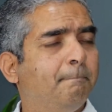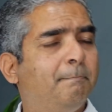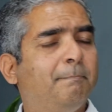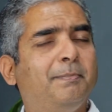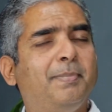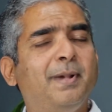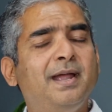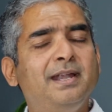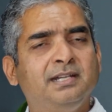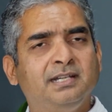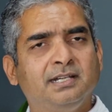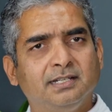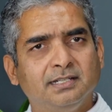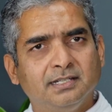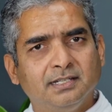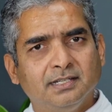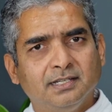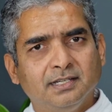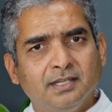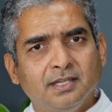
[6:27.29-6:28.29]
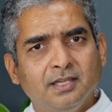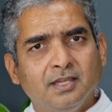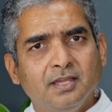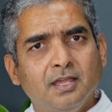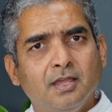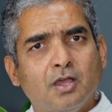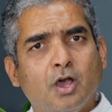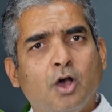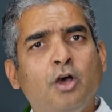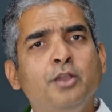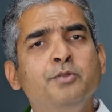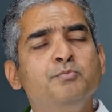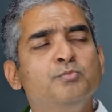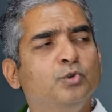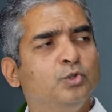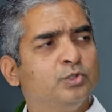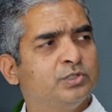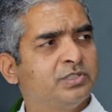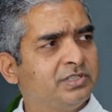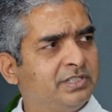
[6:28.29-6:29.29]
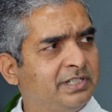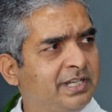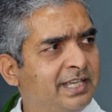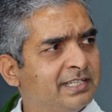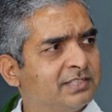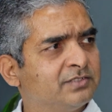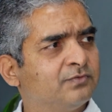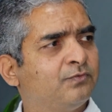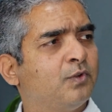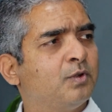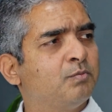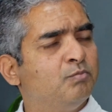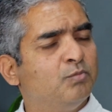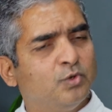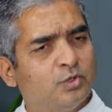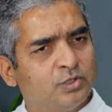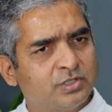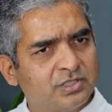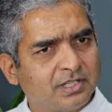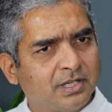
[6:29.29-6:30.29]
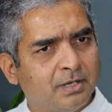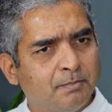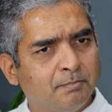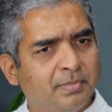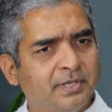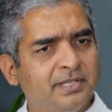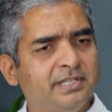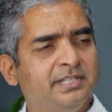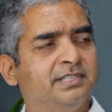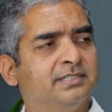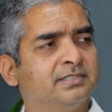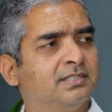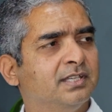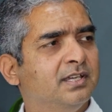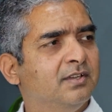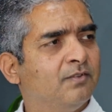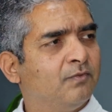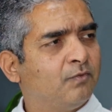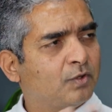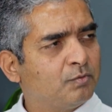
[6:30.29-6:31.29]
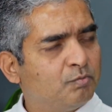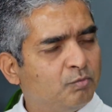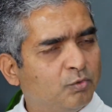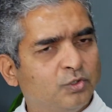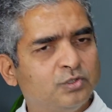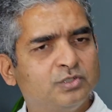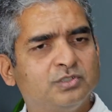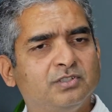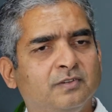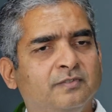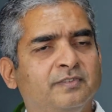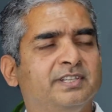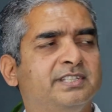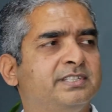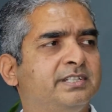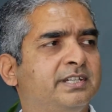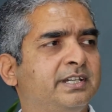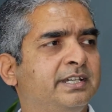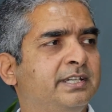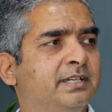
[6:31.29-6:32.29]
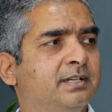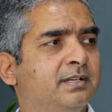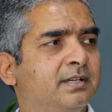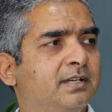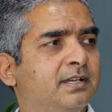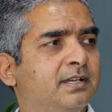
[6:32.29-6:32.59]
But on most days, for most companies, for most of history,